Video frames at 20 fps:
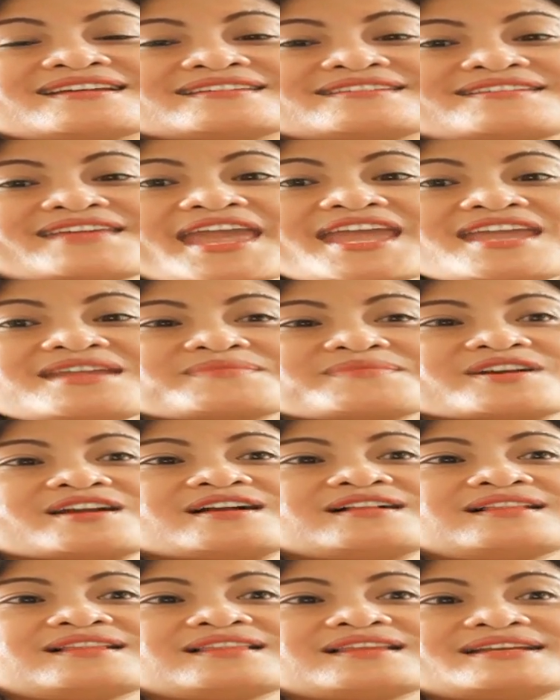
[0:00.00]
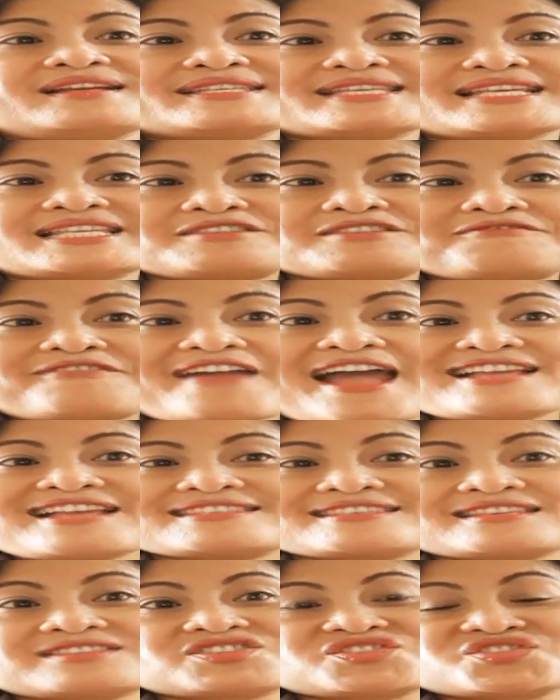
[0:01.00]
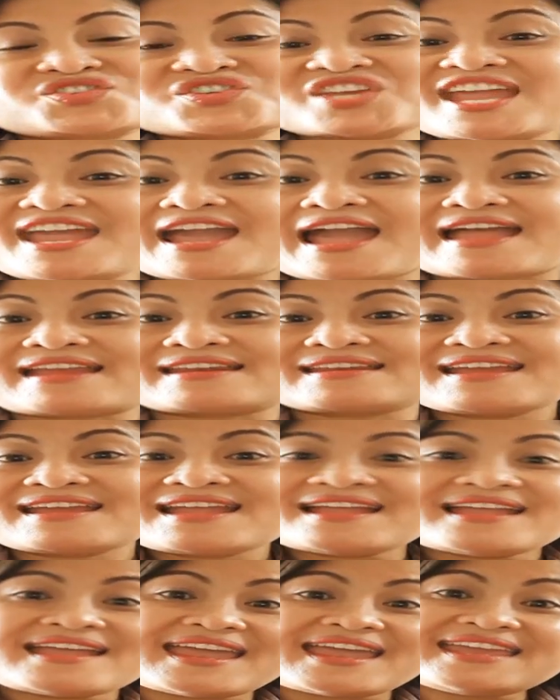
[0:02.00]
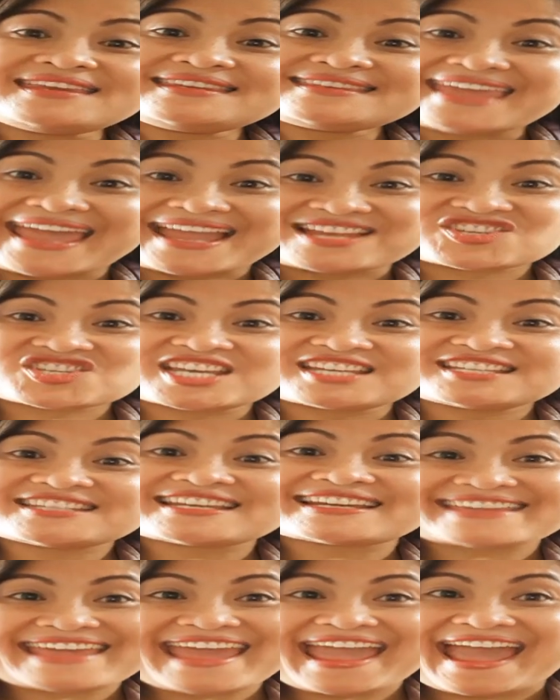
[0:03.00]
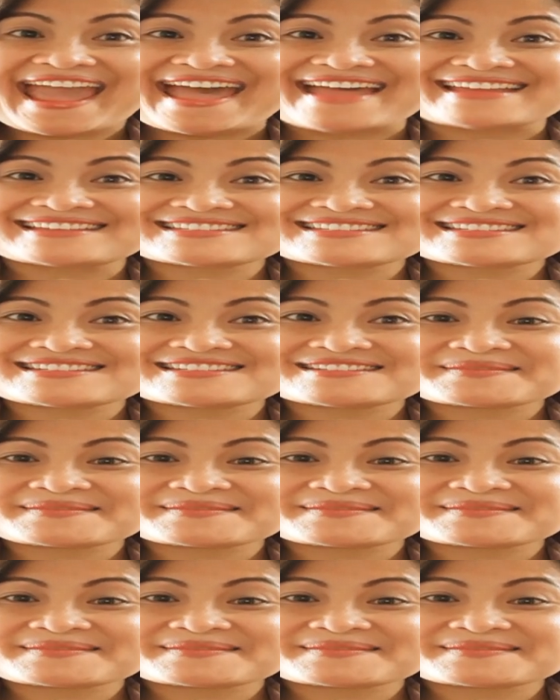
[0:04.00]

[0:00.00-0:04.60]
Gabrielle is as fast as Jyan in catching the cat.